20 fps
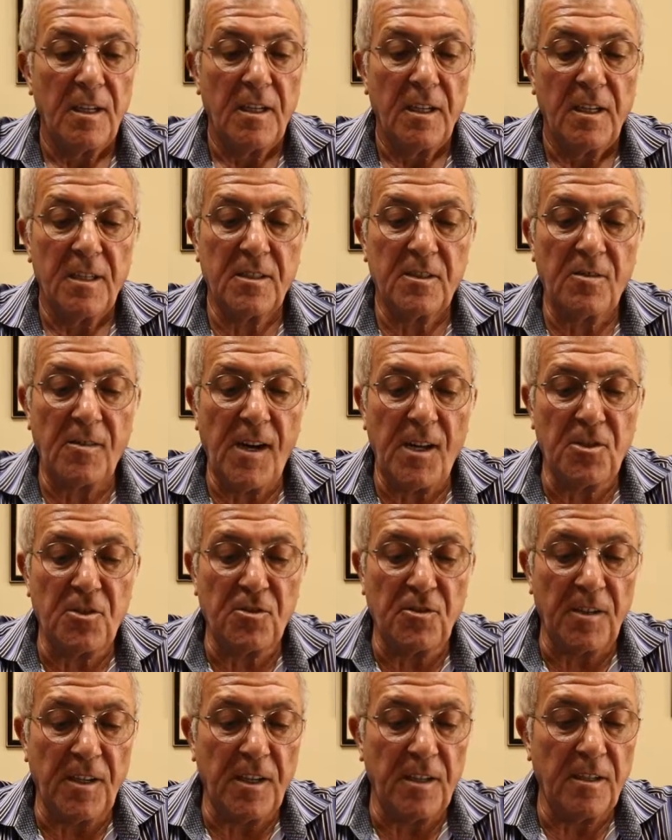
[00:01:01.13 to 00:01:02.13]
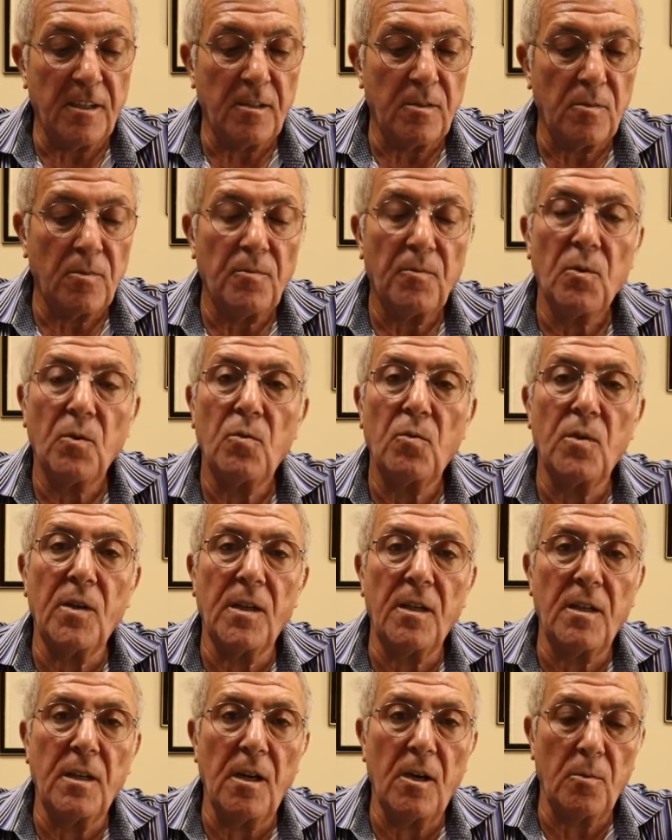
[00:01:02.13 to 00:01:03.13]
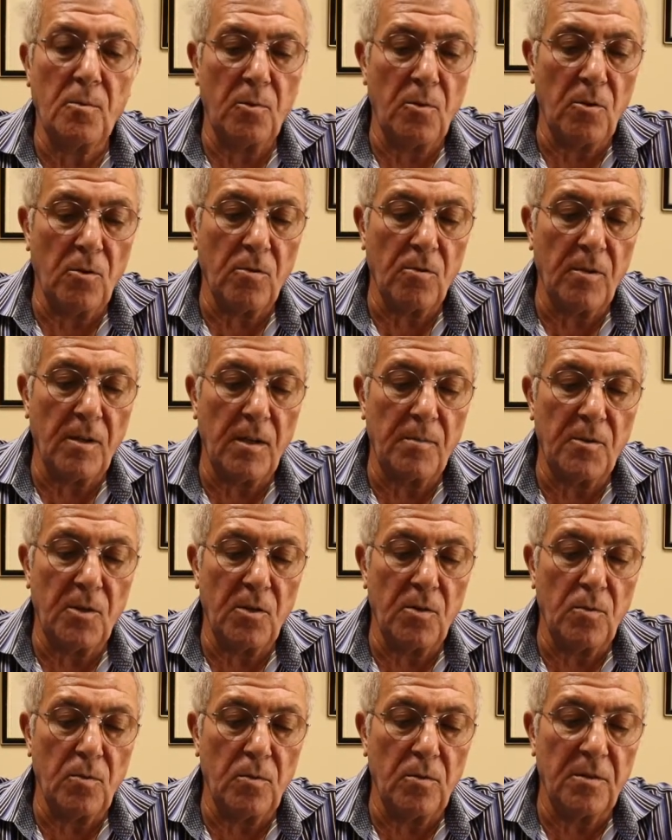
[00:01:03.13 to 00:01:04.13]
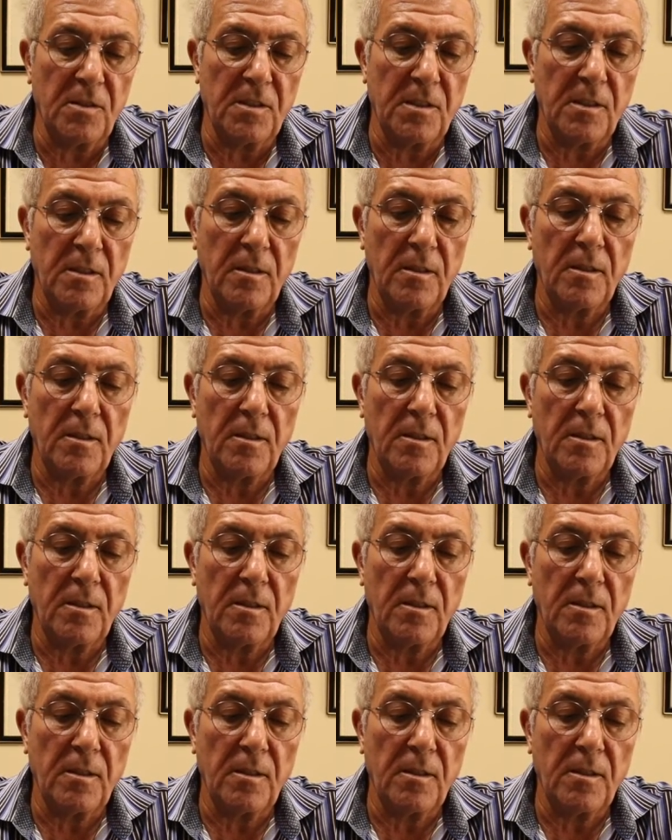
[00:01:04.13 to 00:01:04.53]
is graduated. We in our program use